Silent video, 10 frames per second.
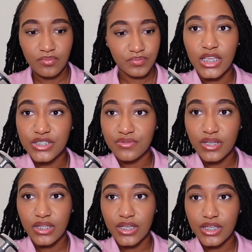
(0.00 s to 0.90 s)
Things you
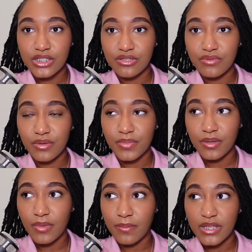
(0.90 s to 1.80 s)
can look into could
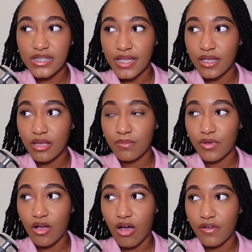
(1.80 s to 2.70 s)
be maybe taking
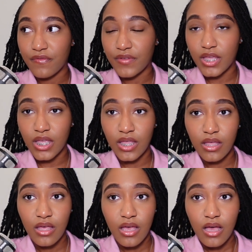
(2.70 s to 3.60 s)
up golfing,
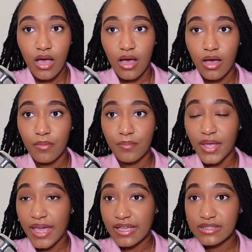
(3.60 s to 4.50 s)

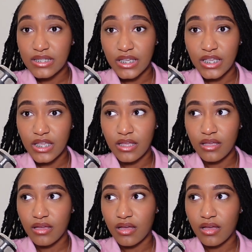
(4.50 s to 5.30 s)
painting.